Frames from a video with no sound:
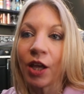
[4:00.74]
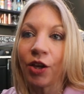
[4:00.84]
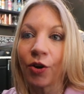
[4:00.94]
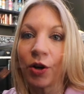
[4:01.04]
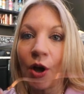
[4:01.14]

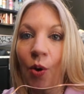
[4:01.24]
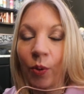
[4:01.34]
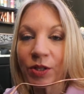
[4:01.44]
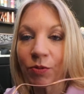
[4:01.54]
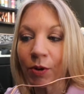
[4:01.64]
you're going to
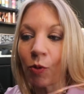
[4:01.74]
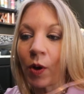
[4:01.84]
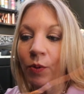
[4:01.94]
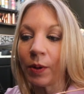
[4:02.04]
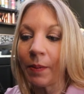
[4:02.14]
always
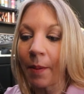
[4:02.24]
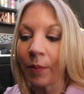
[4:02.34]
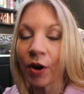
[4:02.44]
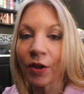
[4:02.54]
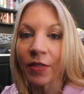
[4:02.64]
want to
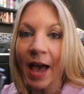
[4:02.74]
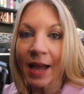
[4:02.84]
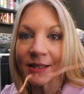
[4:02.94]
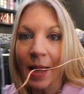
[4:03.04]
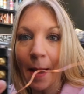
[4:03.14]
remember
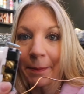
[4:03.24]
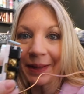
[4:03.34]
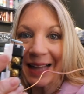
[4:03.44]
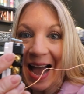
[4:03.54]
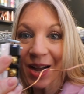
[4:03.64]
that
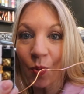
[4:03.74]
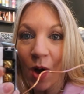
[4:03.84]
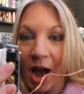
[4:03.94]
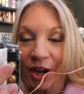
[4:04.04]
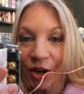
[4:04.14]
black
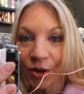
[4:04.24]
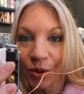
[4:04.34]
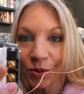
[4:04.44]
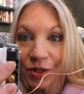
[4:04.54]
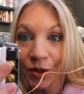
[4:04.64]
wire
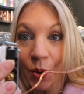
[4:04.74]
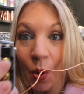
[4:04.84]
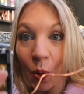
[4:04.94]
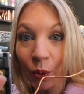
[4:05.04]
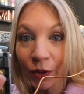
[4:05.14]
goes to the
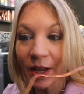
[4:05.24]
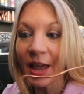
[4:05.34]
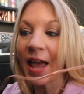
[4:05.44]
gold,